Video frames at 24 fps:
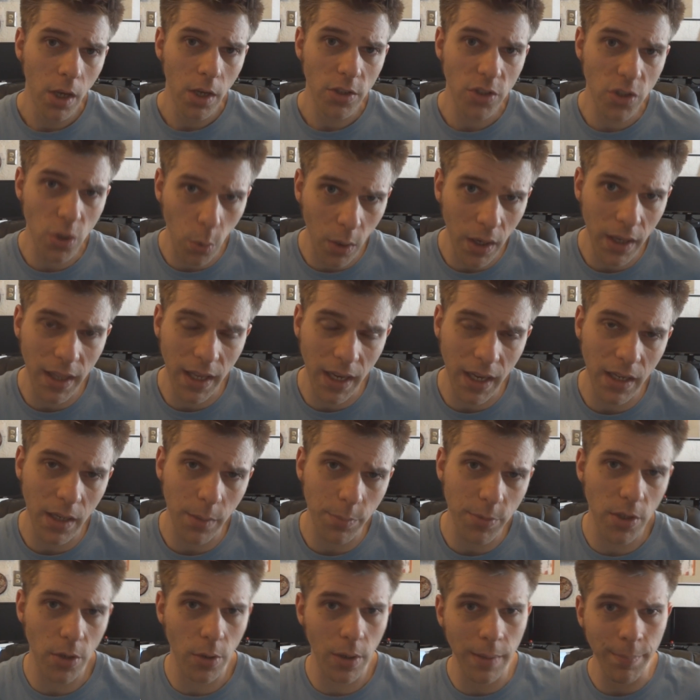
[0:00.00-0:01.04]
So what do they end
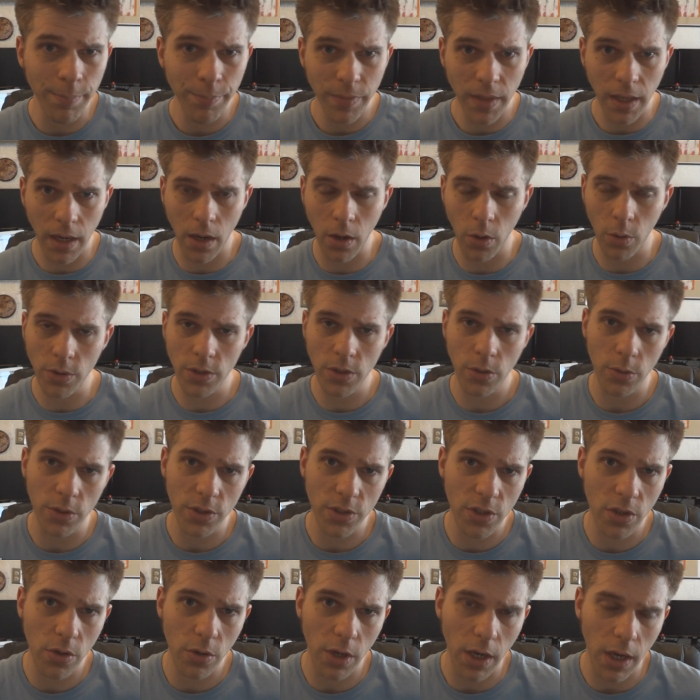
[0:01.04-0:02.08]
up doing? They go into a
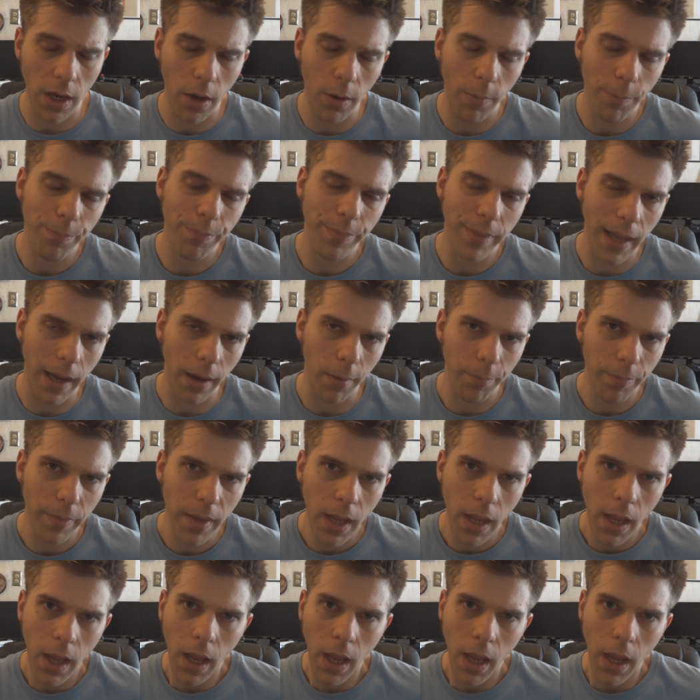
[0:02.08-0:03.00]
studio. Now,